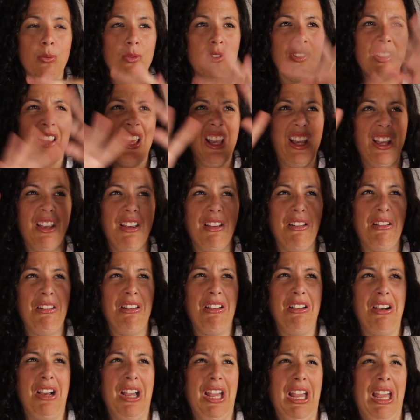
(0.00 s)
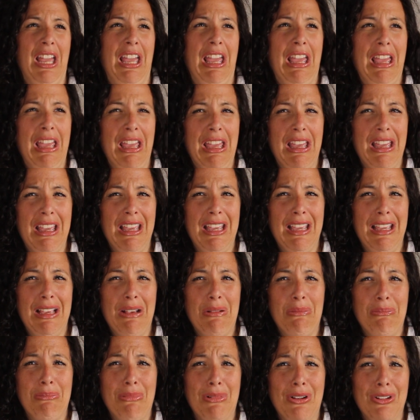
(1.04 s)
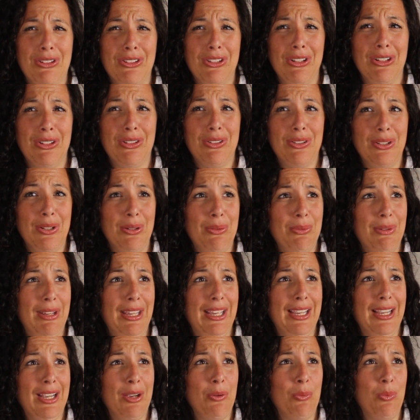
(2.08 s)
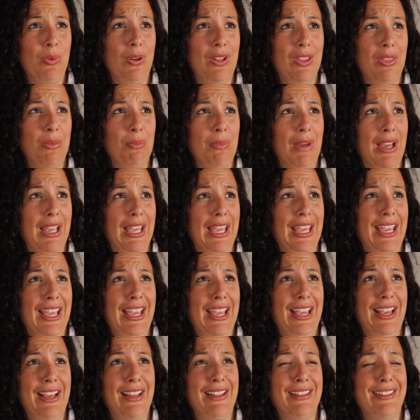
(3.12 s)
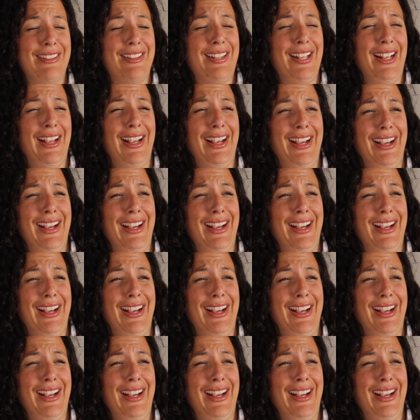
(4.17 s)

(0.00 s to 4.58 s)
It was like, okay, what are you doing with my ears?